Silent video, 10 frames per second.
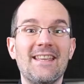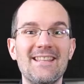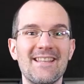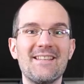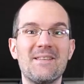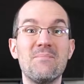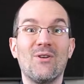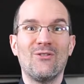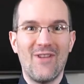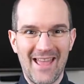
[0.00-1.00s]
It's a
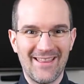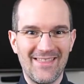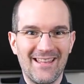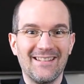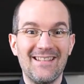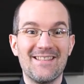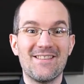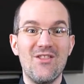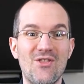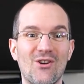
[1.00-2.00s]
simple fact that it's
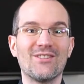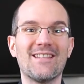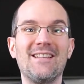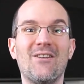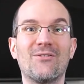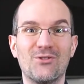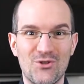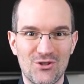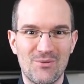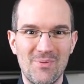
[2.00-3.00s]
not enough to
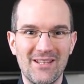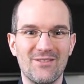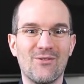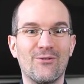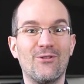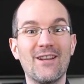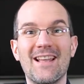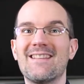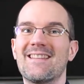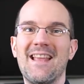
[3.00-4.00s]
just build your
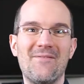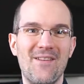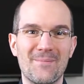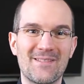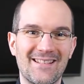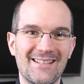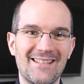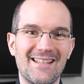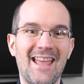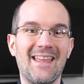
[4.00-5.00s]
funnels and
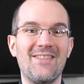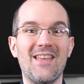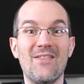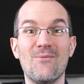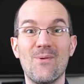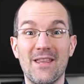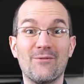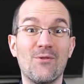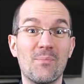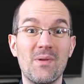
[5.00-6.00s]
websites and then wait
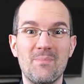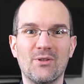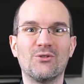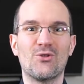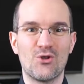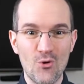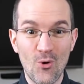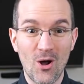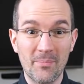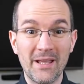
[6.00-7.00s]
for people to
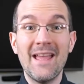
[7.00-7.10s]
show up.